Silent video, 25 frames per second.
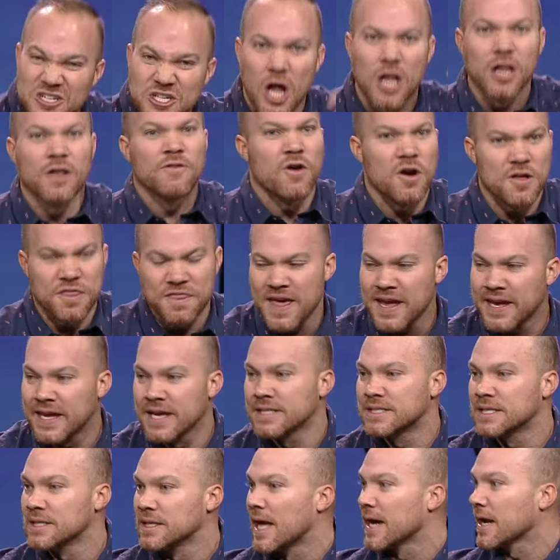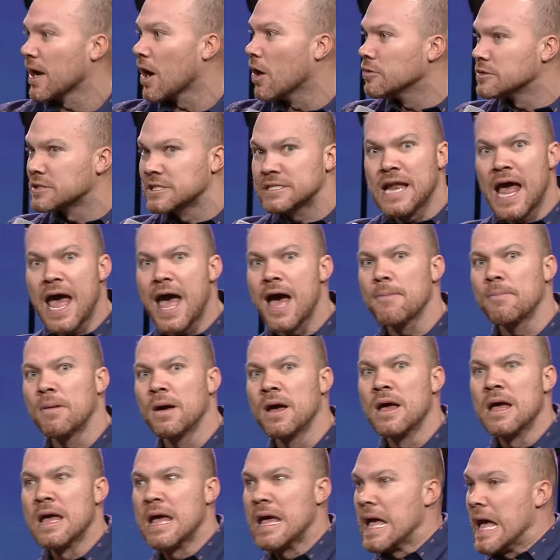all of our thinking to like, oh, snap.
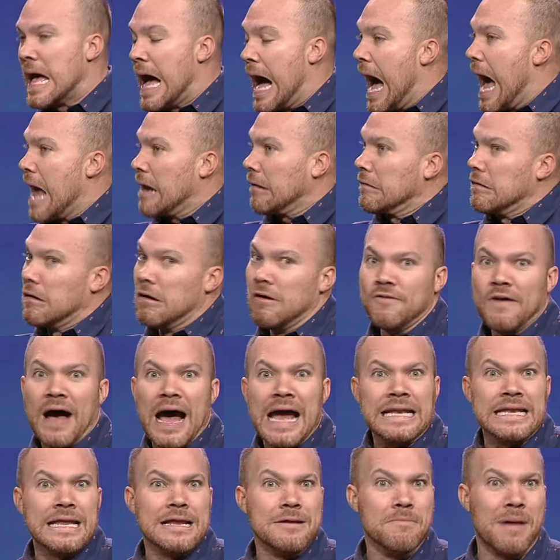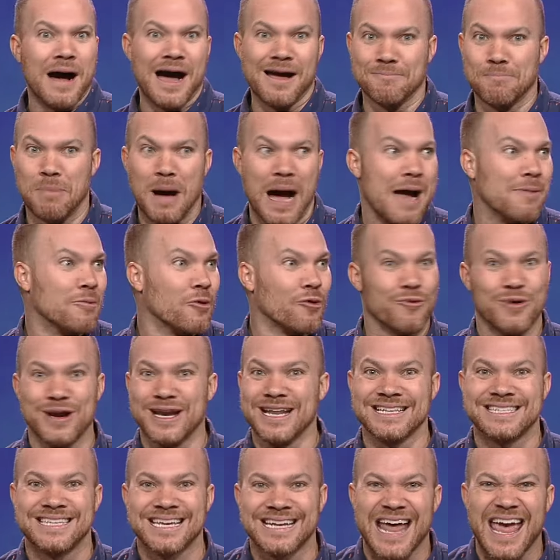I don't know if I did my Bible
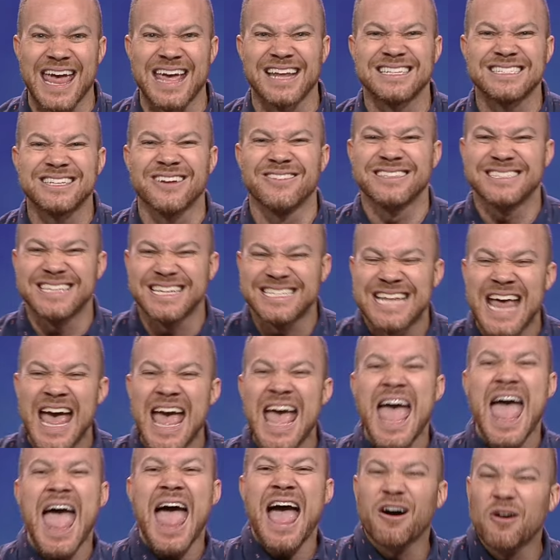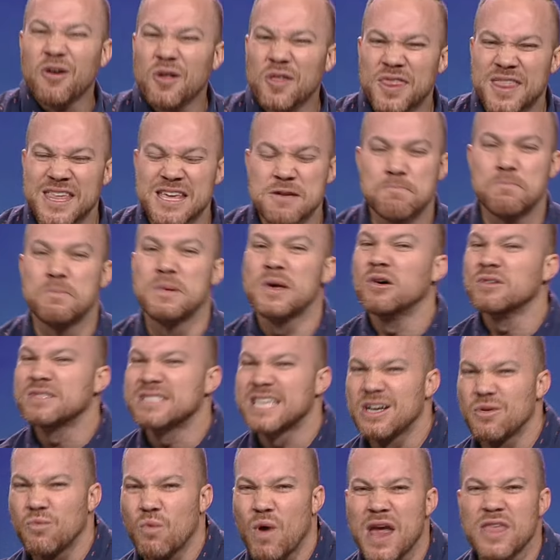reading today. And so it's this healthy
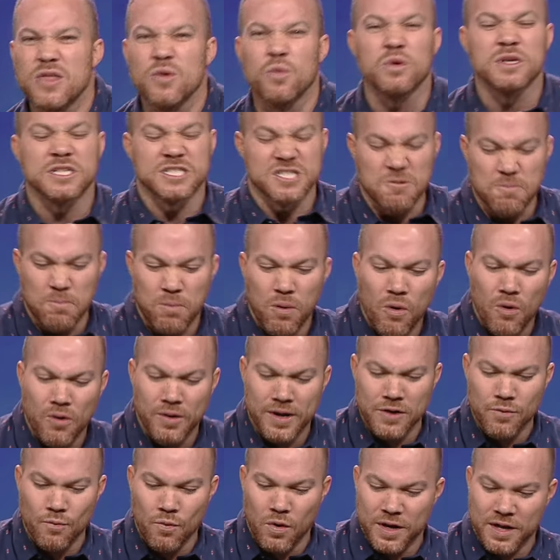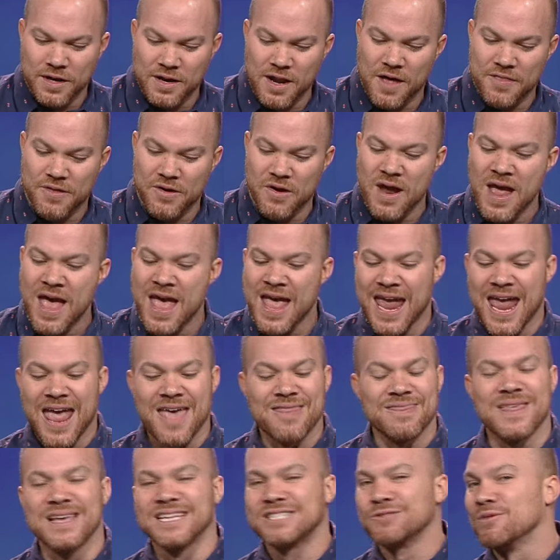built-in way that we're supporting one another
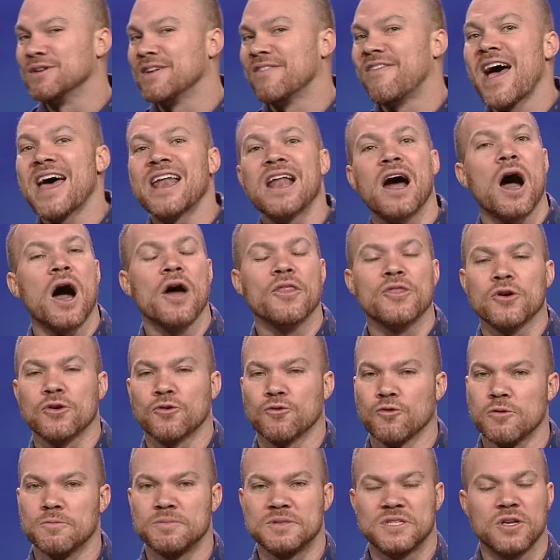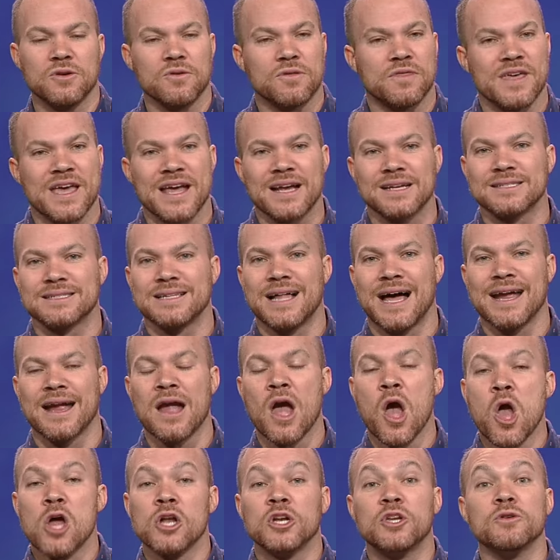in this. We've had other groups do things like
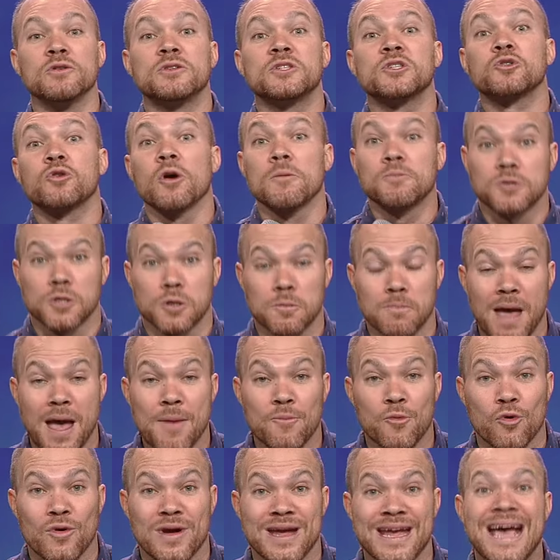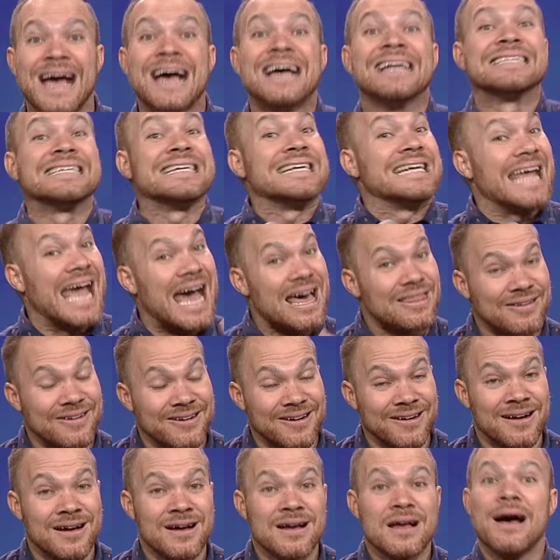do scripture memory
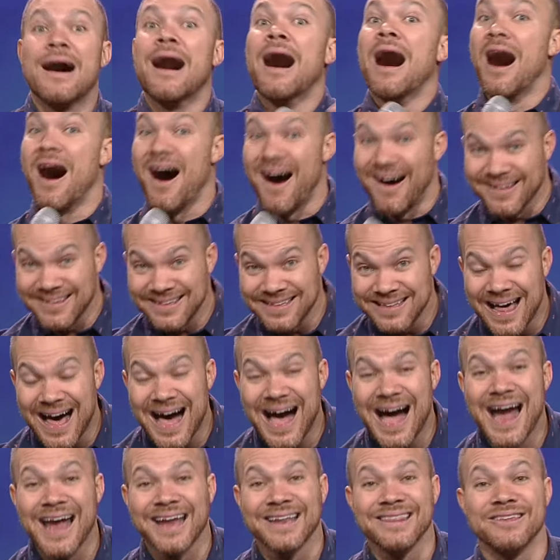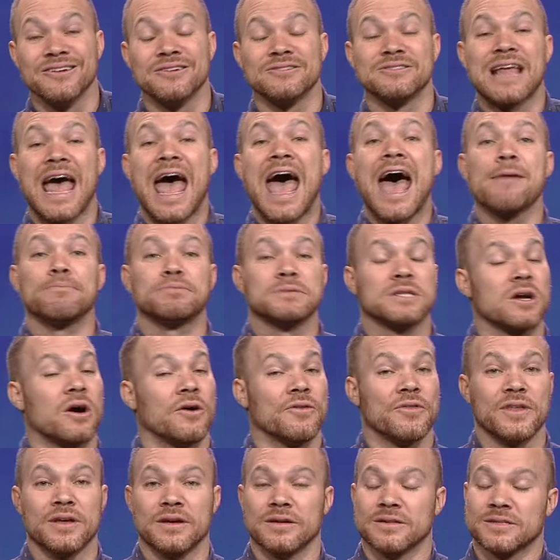together online. There's apps
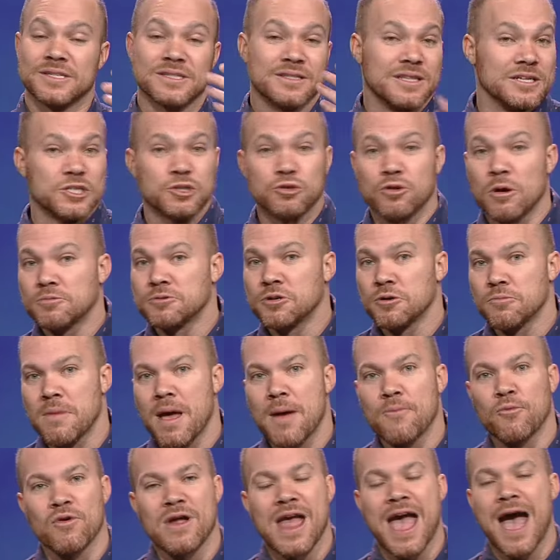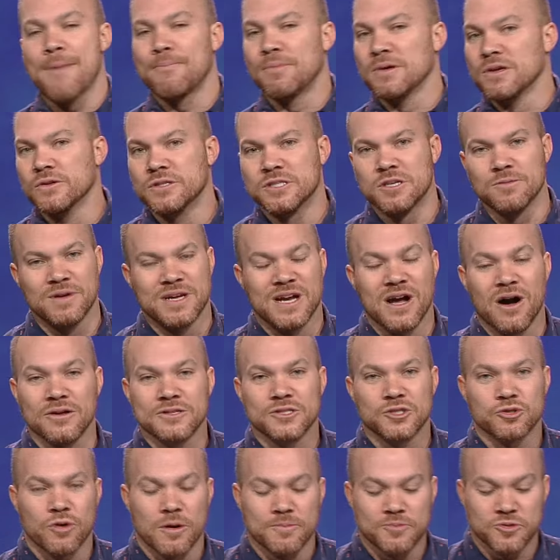called the Scripture Memory app. It used to be called
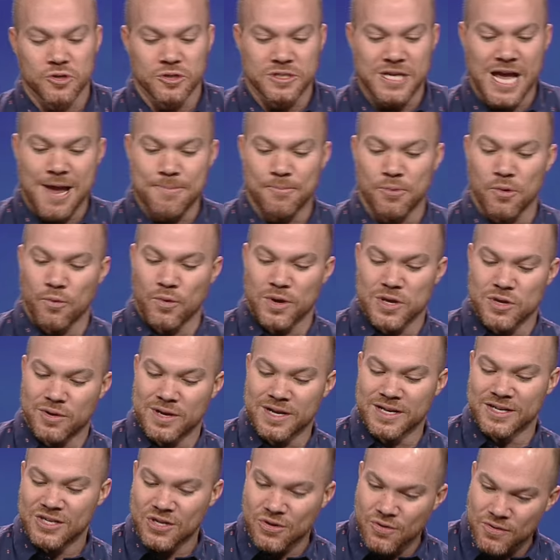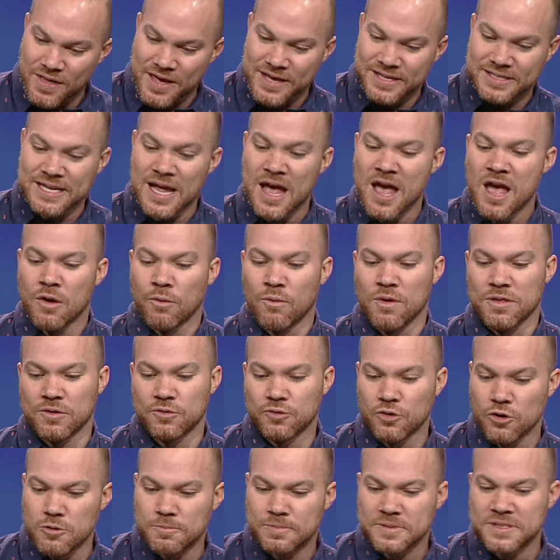Scripture Typer, where you can do this with
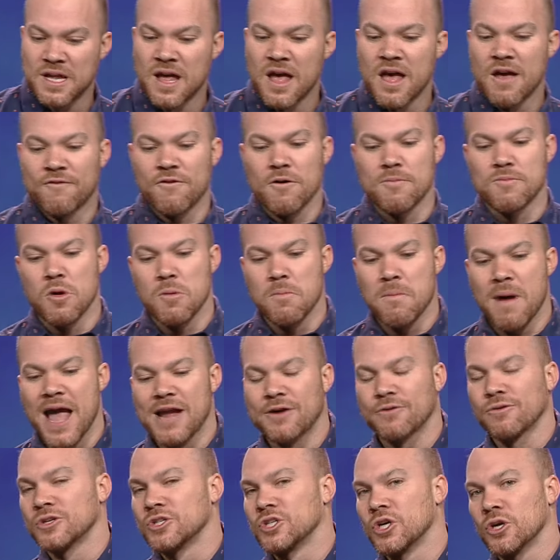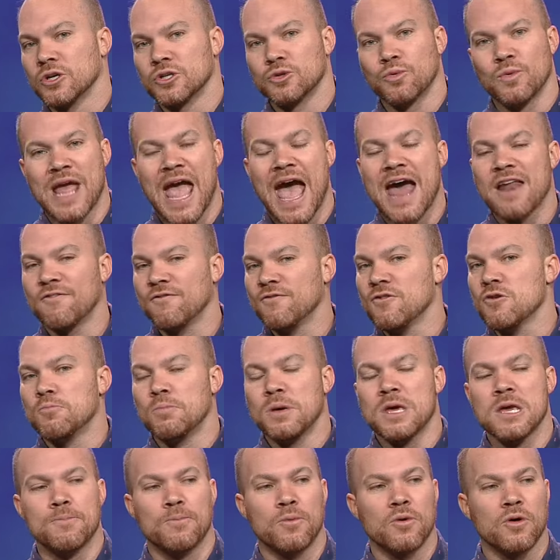groups from your microchurch. We had a few
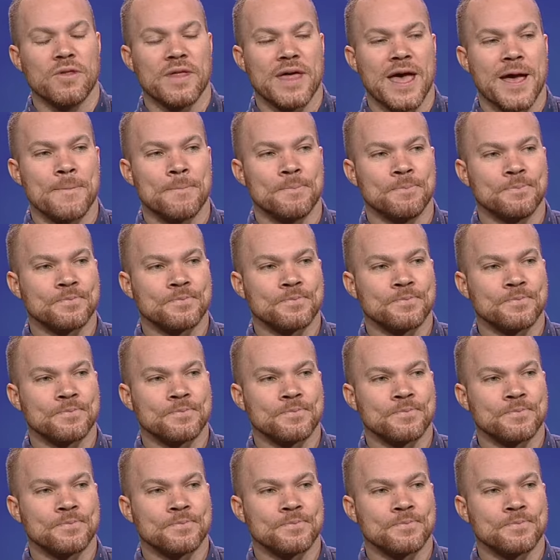people that